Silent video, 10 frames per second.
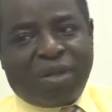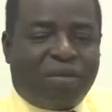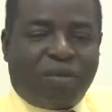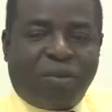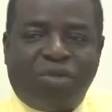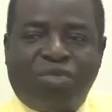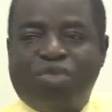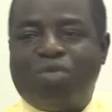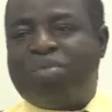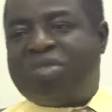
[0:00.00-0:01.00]
He says the
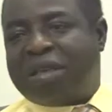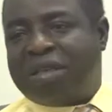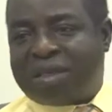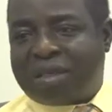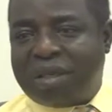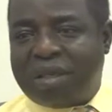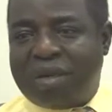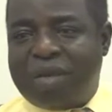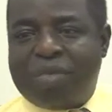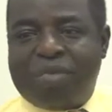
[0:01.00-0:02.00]
risk involved in the
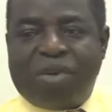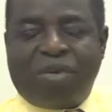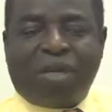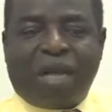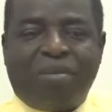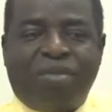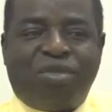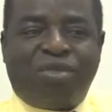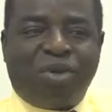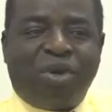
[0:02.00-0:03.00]
duties of the
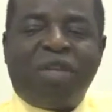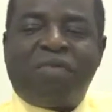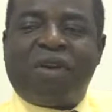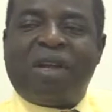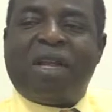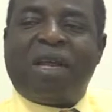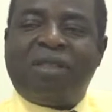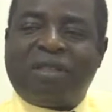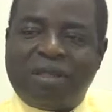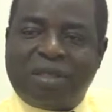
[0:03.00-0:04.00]
operatives demand some
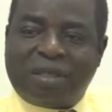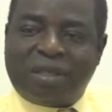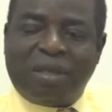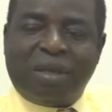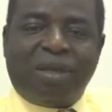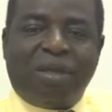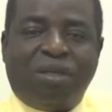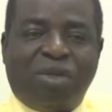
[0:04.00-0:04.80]
safety measures